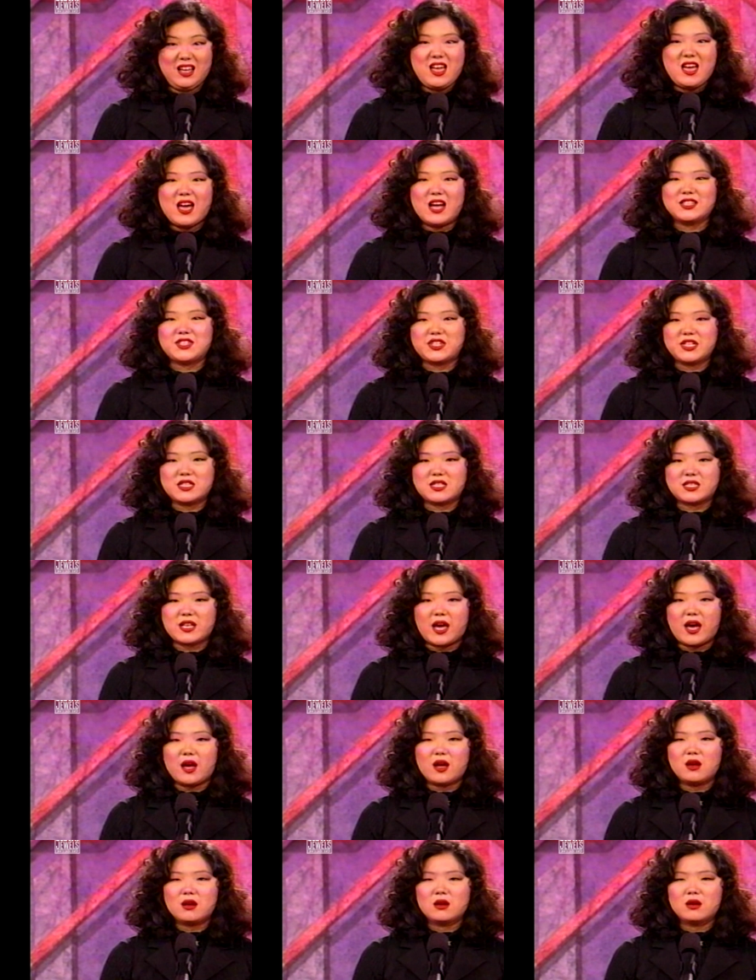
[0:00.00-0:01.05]
And she'd
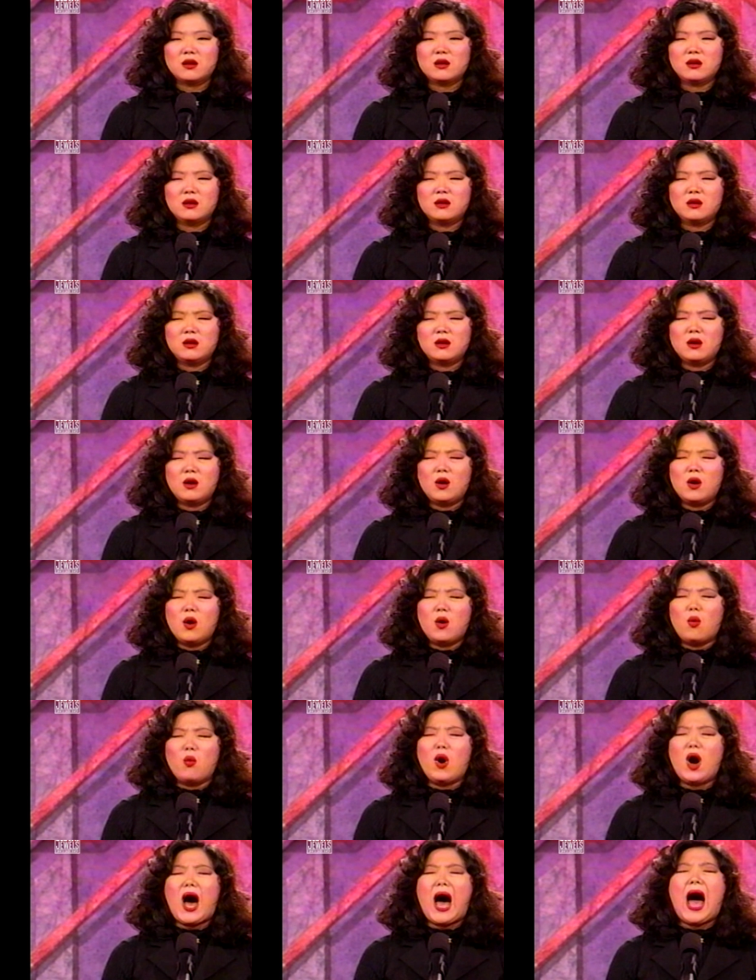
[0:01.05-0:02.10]
say,
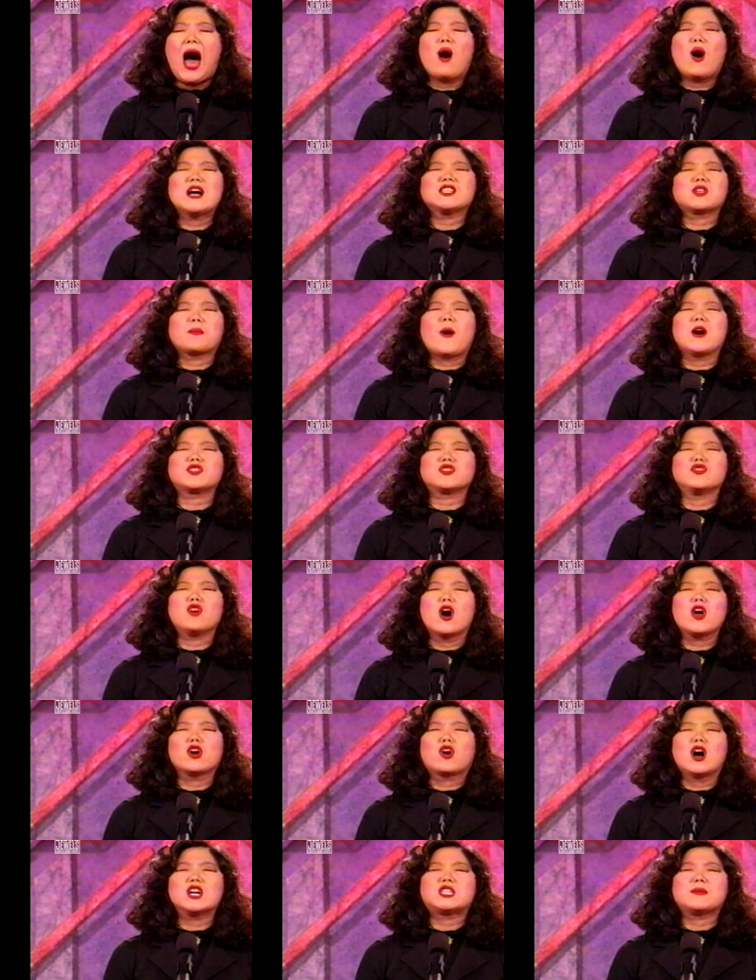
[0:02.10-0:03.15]
well, how am I supposed to know
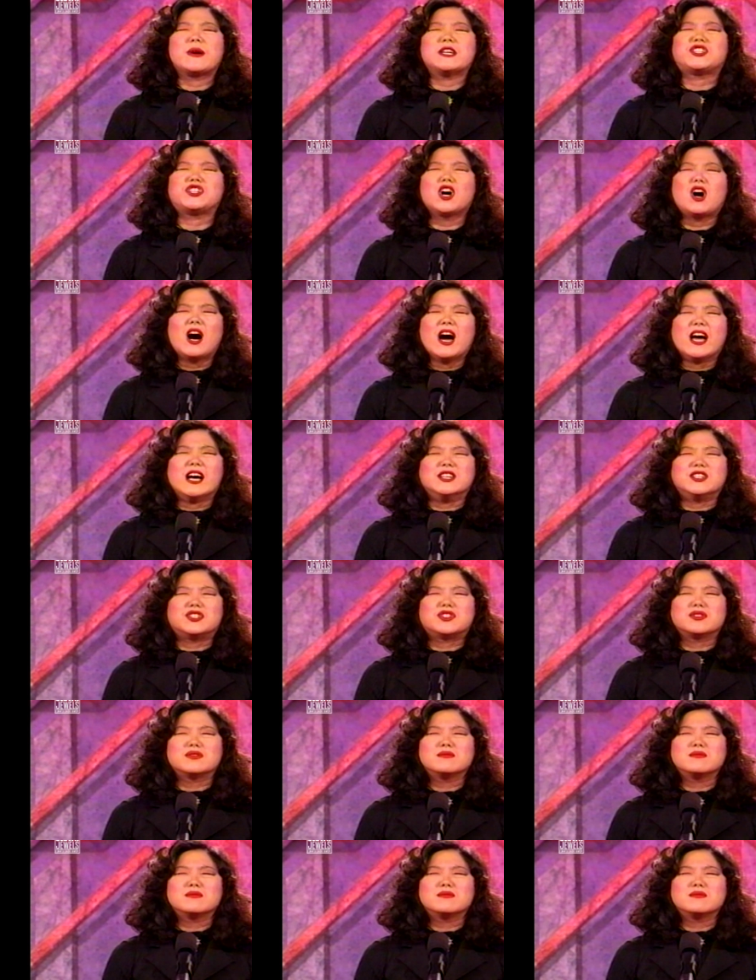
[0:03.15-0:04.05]
you're going to be Jewish?